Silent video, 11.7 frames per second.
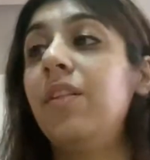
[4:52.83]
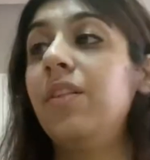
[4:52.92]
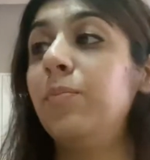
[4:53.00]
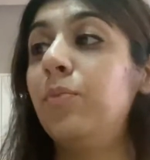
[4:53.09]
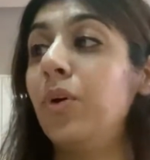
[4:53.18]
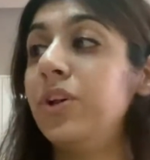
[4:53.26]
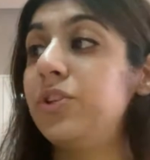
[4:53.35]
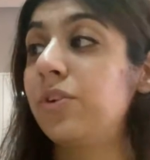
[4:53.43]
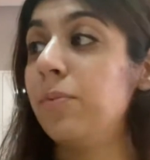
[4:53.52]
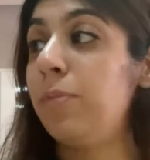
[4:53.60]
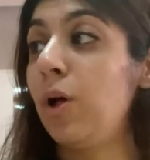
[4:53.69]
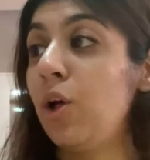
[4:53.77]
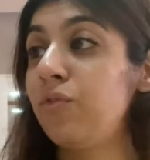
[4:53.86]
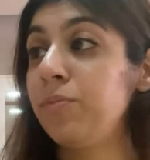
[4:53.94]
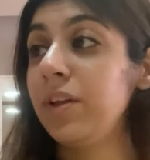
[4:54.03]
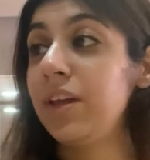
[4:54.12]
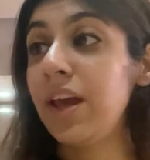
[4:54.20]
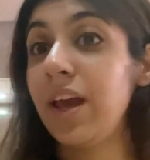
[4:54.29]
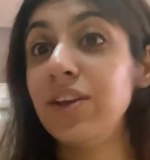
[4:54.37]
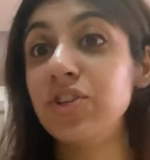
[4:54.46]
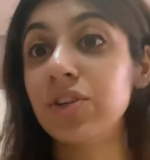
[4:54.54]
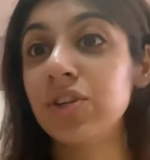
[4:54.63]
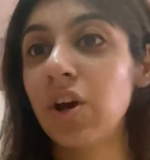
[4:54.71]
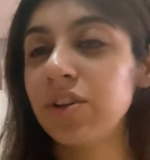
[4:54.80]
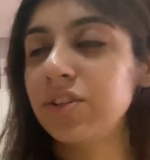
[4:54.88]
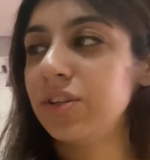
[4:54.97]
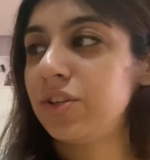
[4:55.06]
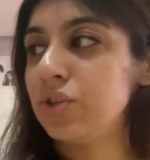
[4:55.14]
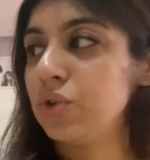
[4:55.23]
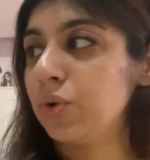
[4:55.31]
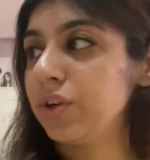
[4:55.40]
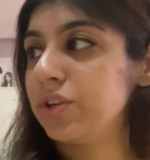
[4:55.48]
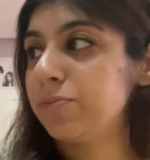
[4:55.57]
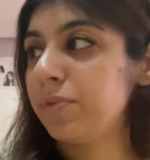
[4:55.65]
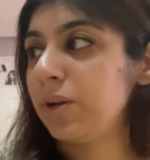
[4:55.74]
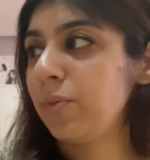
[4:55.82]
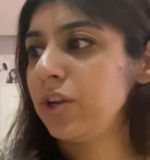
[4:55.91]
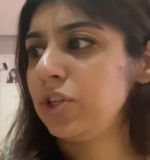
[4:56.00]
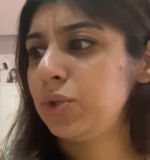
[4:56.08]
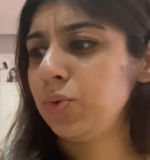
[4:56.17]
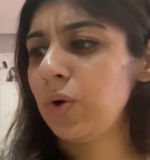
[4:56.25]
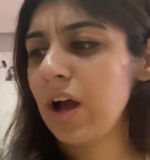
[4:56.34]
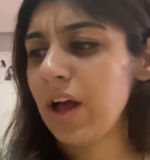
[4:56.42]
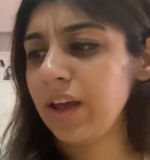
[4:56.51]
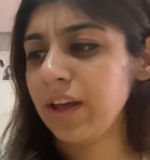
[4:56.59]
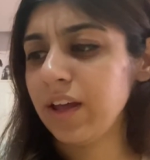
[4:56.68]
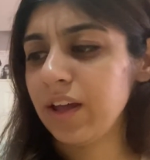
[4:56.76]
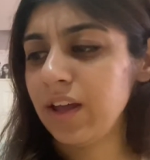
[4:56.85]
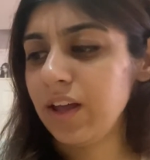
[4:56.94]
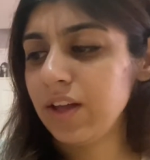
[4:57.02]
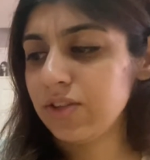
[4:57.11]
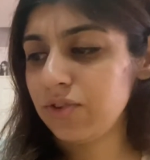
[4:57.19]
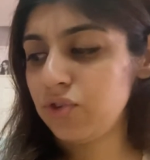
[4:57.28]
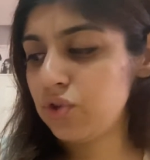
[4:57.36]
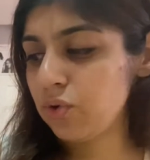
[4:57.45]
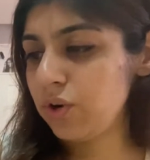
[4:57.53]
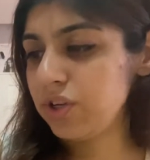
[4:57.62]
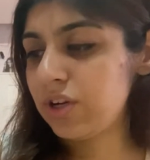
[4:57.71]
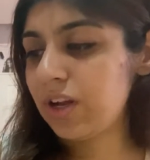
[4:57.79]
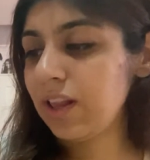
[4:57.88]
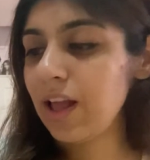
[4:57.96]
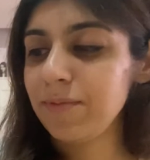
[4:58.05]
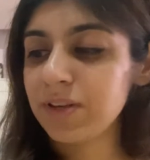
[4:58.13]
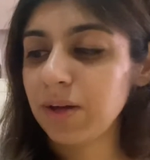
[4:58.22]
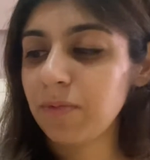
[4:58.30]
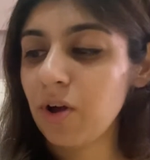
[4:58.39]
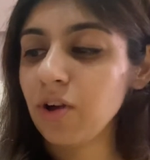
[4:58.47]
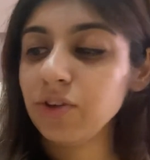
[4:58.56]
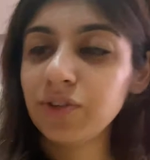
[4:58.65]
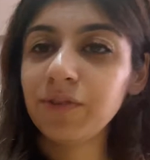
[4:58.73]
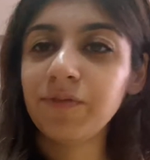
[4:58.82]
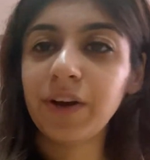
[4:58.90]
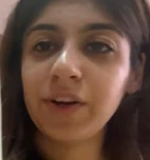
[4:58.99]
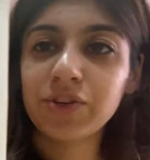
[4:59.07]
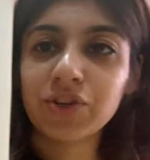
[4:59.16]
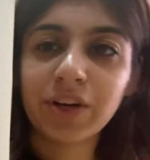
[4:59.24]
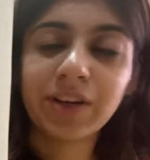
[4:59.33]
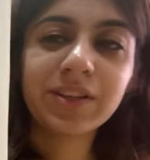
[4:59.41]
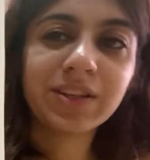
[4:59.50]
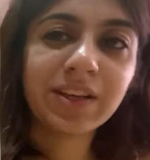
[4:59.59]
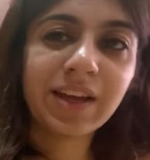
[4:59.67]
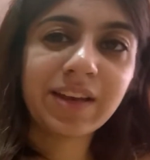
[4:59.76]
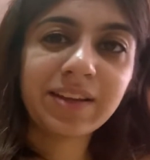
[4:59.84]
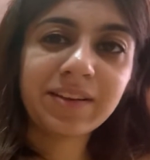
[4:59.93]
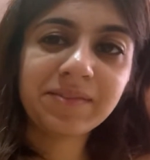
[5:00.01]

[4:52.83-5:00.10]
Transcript: The boy took a ball from the cage and tossed it to George, but it went too high. So George climbed up onto the fire truck to get it.